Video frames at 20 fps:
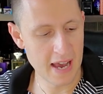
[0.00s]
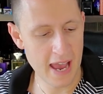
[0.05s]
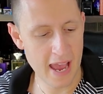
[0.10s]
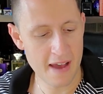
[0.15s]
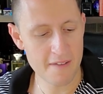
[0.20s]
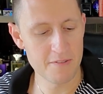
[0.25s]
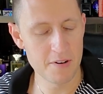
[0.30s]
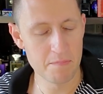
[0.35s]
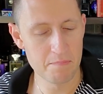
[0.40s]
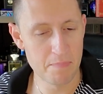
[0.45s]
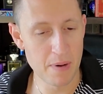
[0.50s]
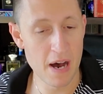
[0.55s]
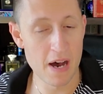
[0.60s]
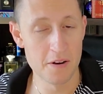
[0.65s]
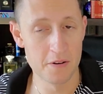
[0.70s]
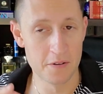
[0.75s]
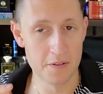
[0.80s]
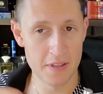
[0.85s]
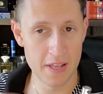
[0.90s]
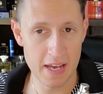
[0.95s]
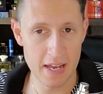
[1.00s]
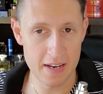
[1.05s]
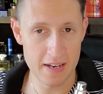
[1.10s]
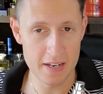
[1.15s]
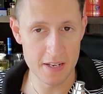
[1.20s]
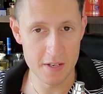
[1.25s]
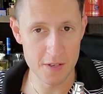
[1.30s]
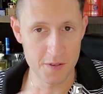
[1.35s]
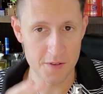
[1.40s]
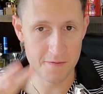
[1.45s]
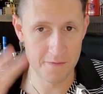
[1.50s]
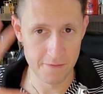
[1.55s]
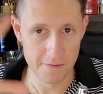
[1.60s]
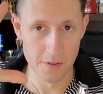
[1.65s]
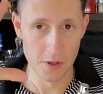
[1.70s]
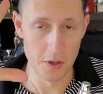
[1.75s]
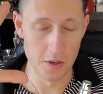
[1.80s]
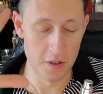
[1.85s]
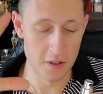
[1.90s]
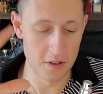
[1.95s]
I have a bottle that is
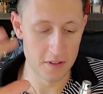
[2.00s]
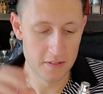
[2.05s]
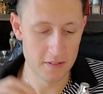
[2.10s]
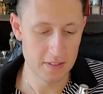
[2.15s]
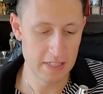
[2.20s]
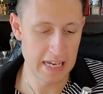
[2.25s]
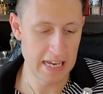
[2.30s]
full